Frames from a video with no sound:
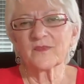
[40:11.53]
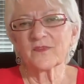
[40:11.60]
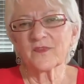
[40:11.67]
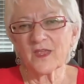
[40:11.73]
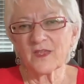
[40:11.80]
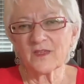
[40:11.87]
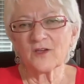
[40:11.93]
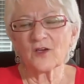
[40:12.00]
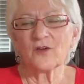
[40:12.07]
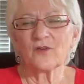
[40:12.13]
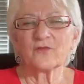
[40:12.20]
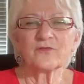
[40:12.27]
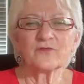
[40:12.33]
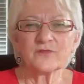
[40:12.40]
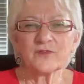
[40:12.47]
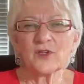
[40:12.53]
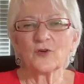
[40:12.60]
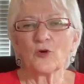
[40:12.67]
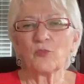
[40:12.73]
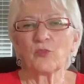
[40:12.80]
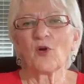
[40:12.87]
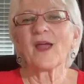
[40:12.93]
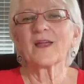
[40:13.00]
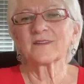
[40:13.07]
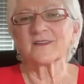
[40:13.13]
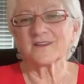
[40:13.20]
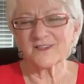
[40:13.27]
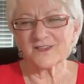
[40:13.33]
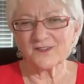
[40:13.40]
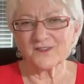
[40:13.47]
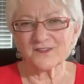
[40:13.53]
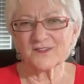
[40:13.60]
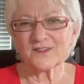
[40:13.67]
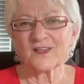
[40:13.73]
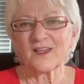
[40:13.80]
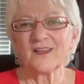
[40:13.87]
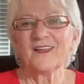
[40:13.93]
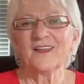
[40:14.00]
think of, you know, practices.